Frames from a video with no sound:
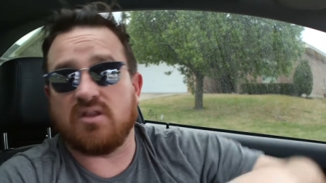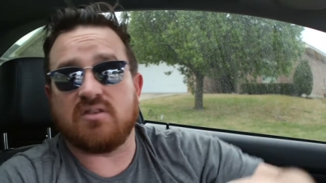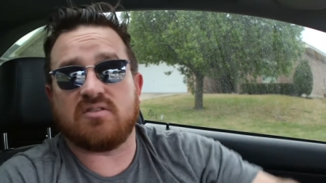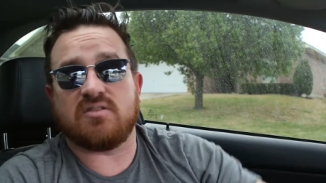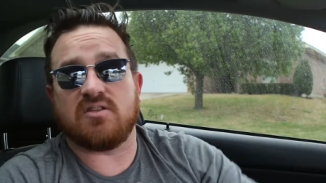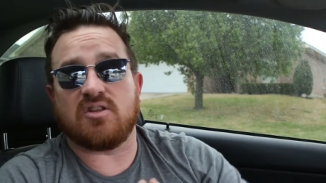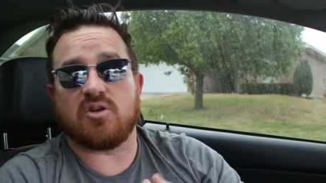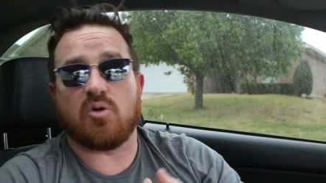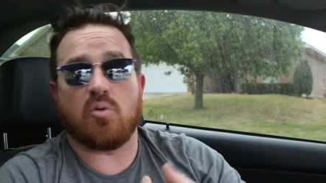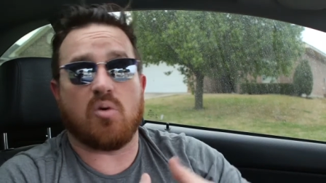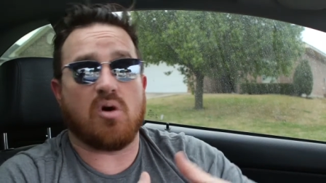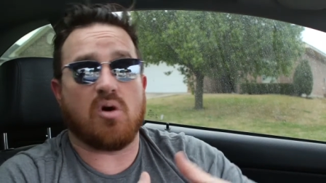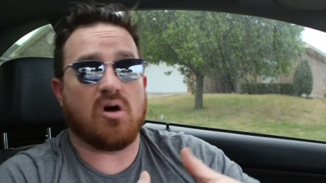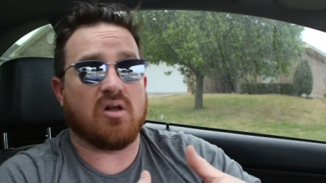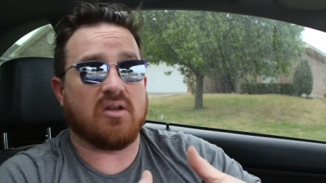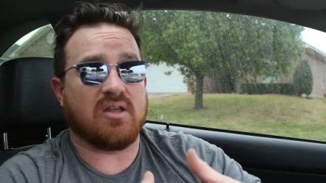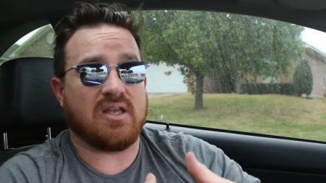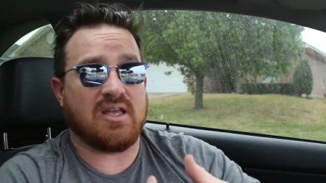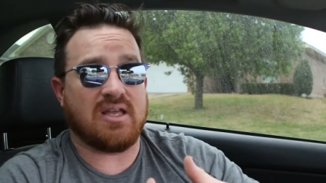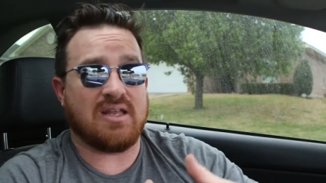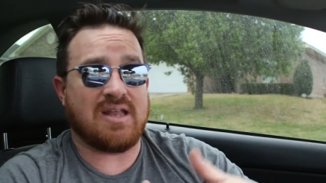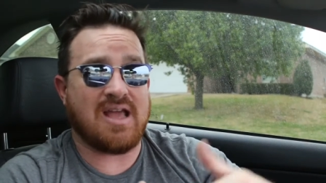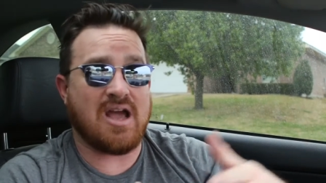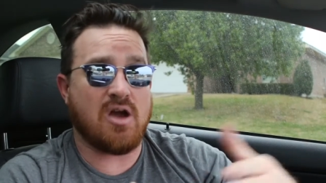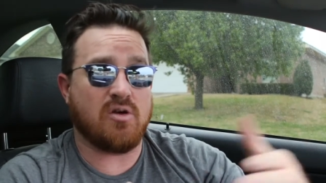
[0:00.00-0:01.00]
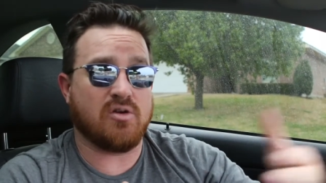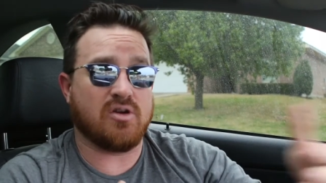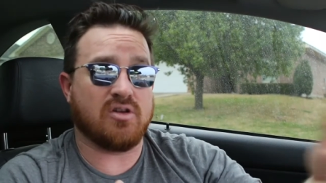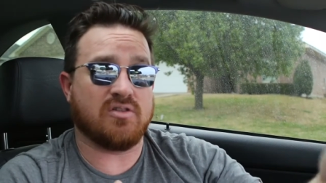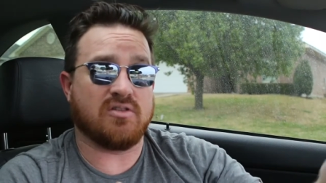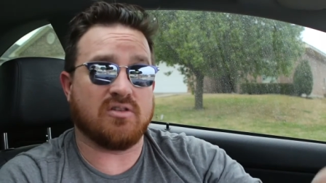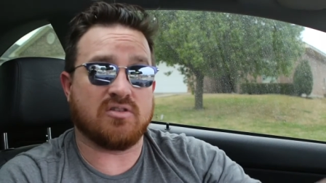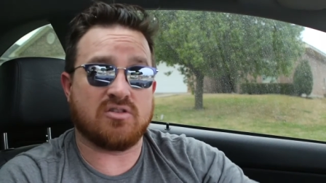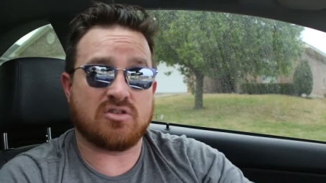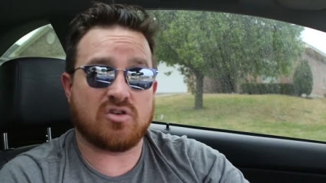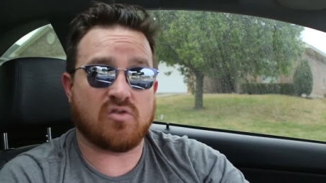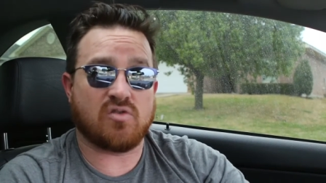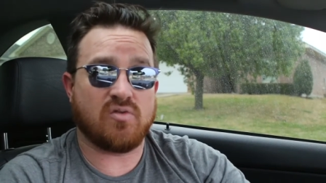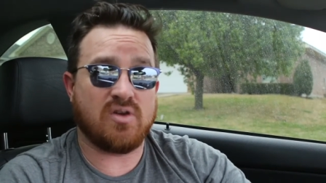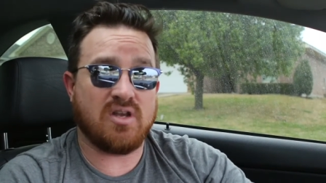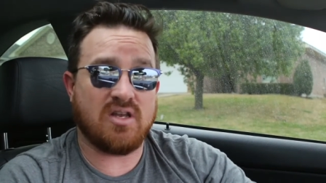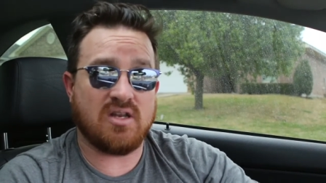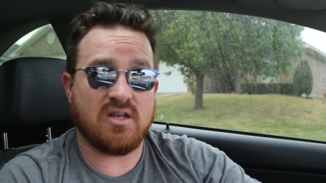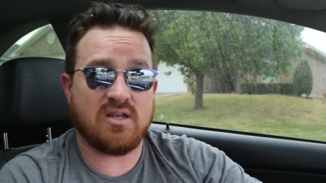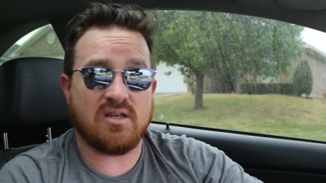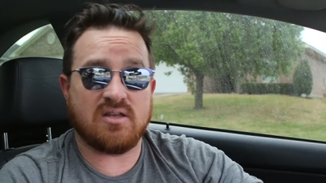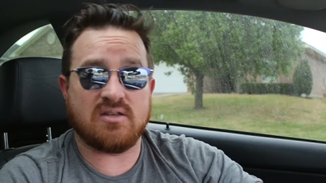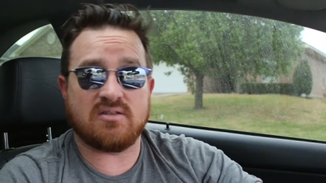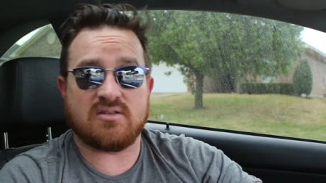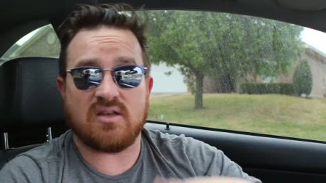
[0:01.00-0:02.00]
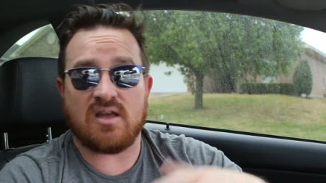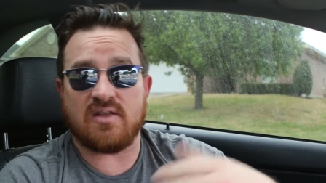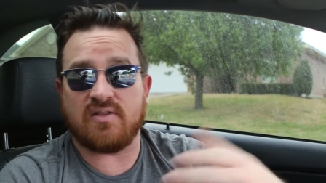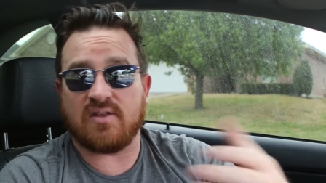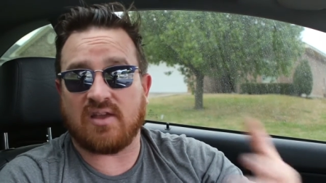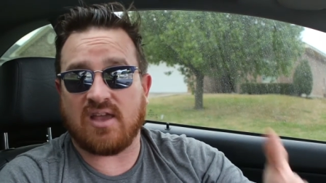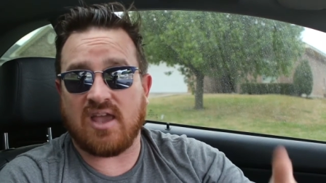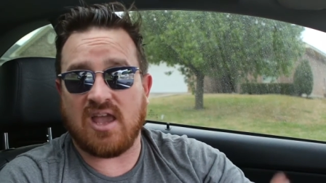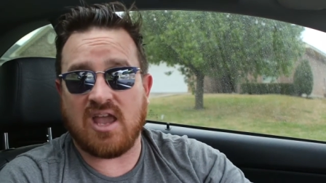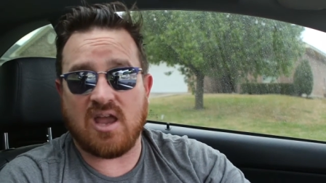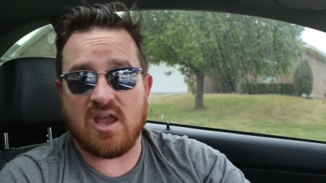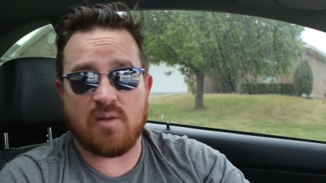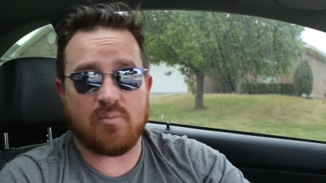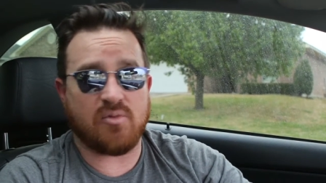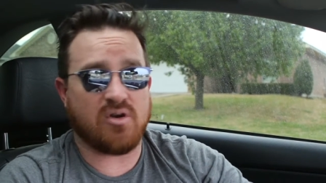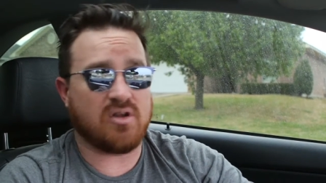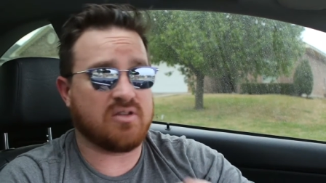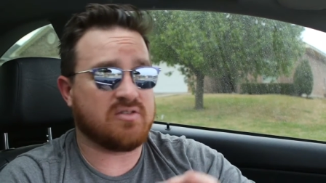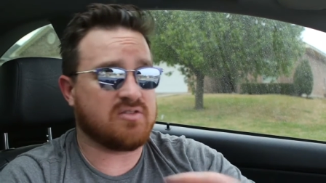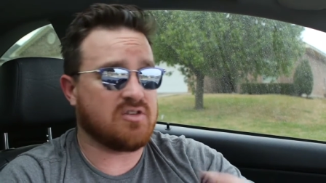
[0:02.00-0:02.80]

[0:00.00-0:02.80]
see the quality and how good the screen is and the camera.